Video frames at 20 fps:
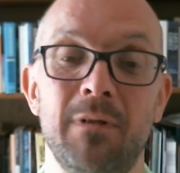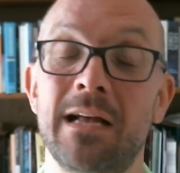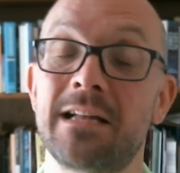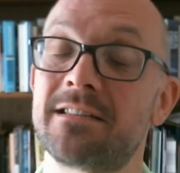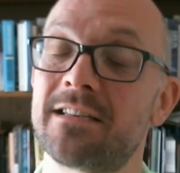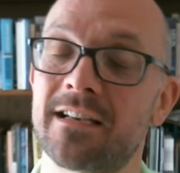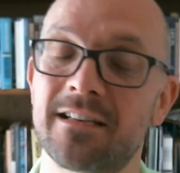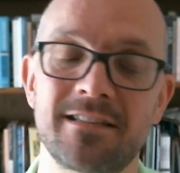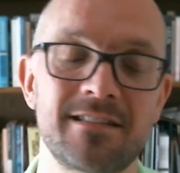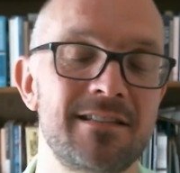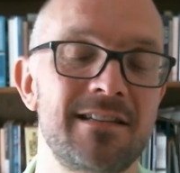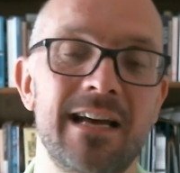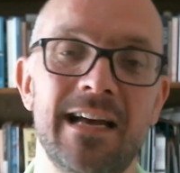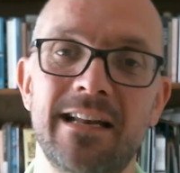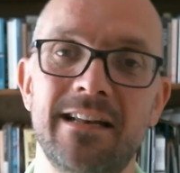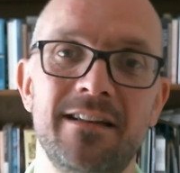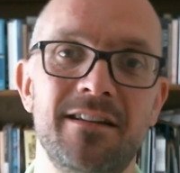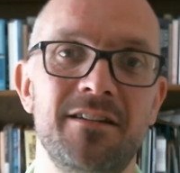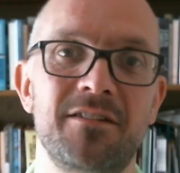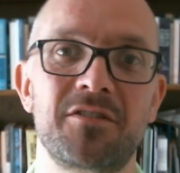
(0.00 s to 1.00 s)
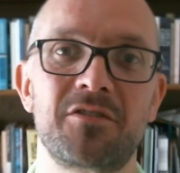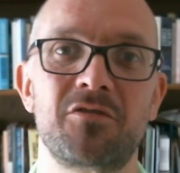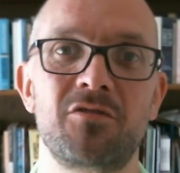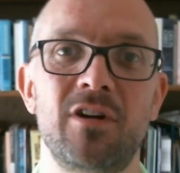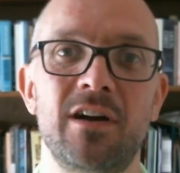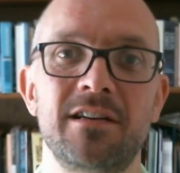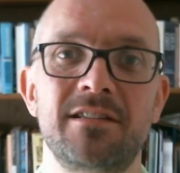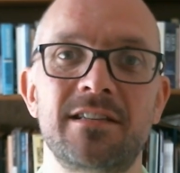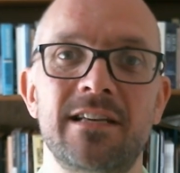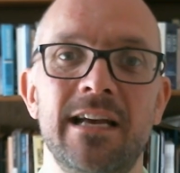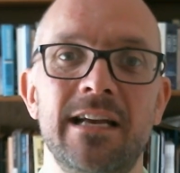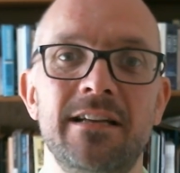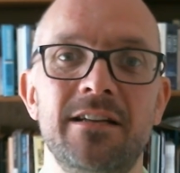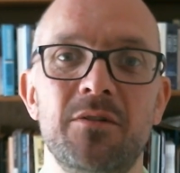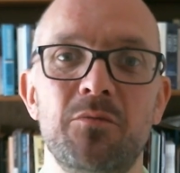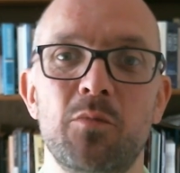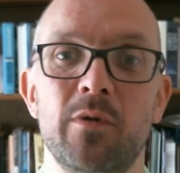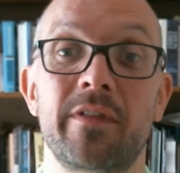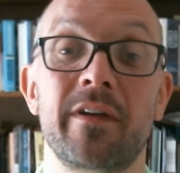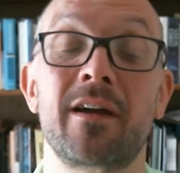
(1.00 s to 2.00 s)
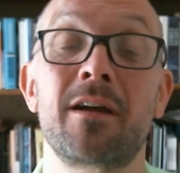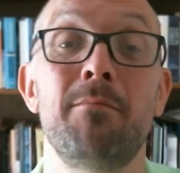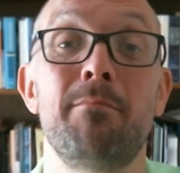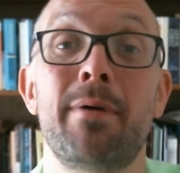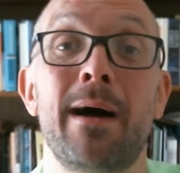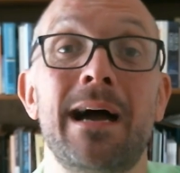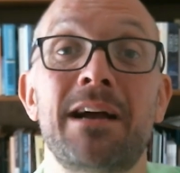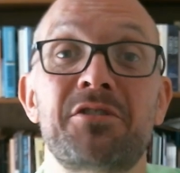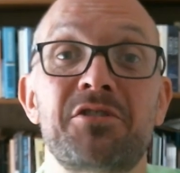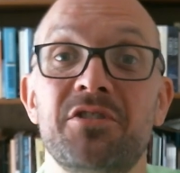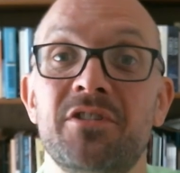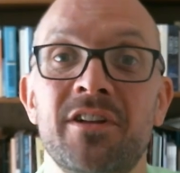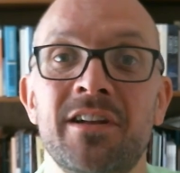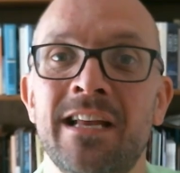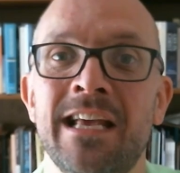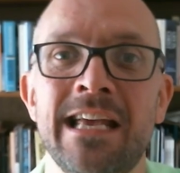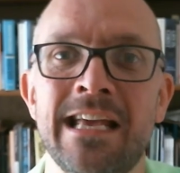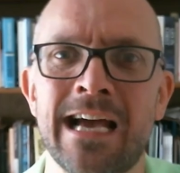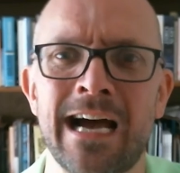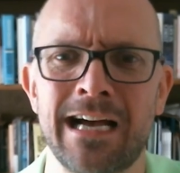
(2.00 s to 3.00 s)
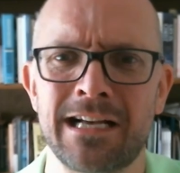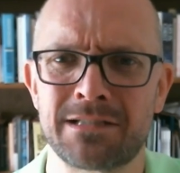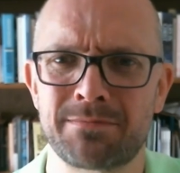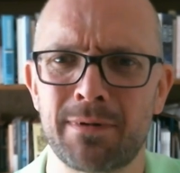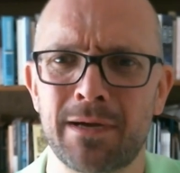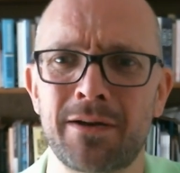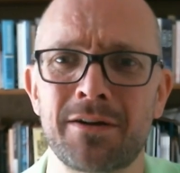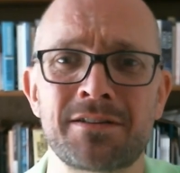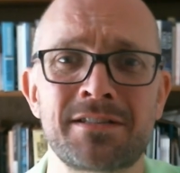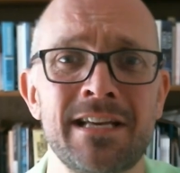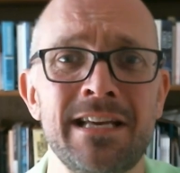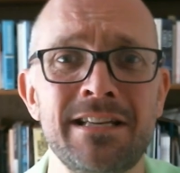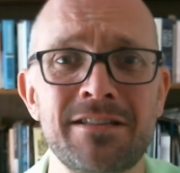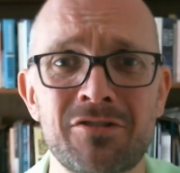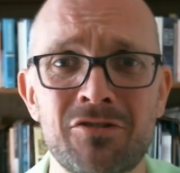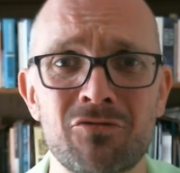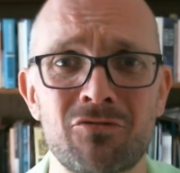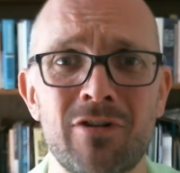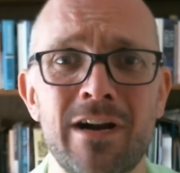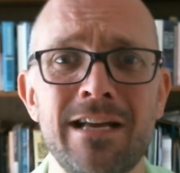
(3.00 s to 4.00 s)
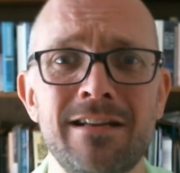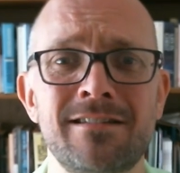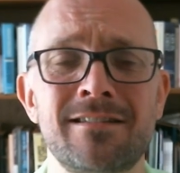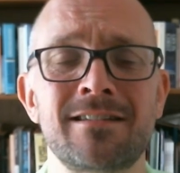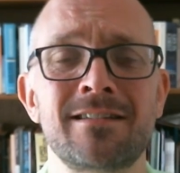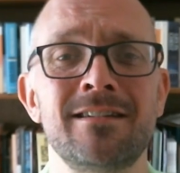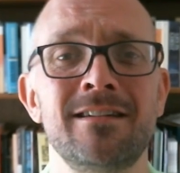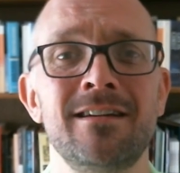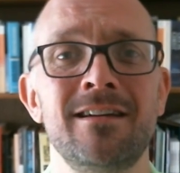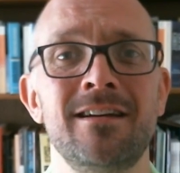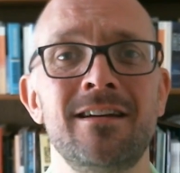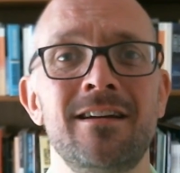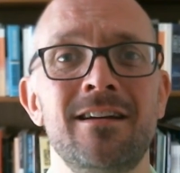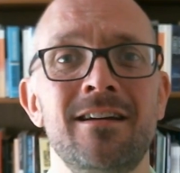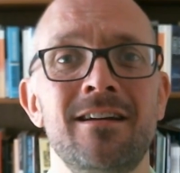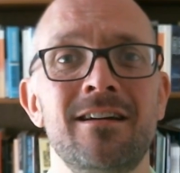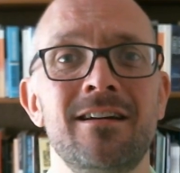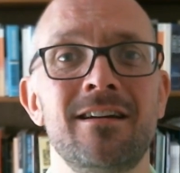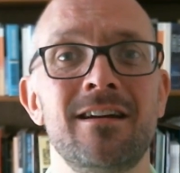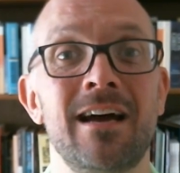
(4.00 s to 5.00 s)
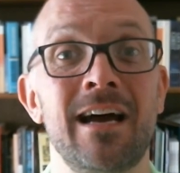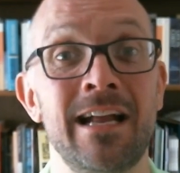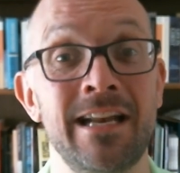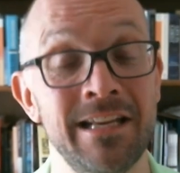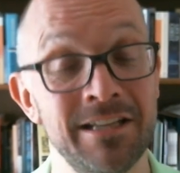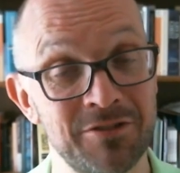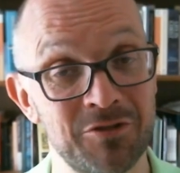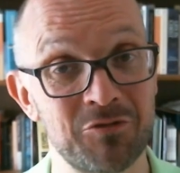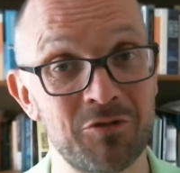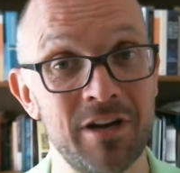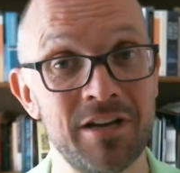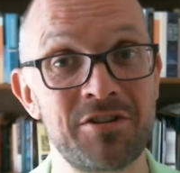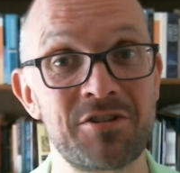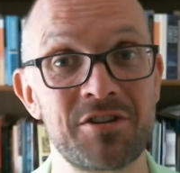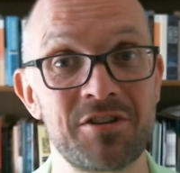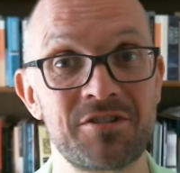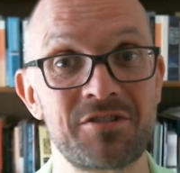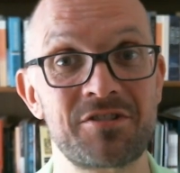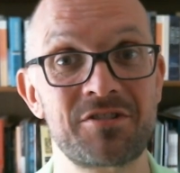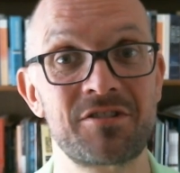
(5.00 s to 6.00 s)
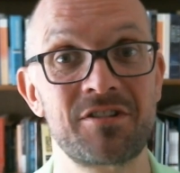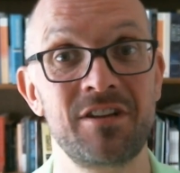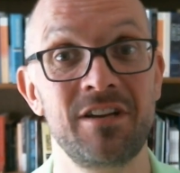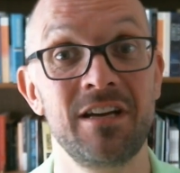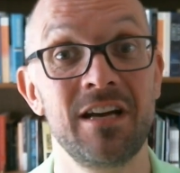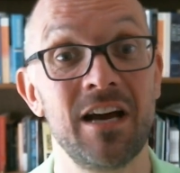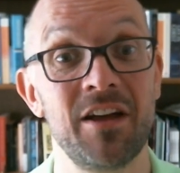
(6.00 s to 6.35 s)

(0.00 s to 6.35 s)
Let's extend Christ's kingdom with the compassion that he has, because he's great and he's gracious.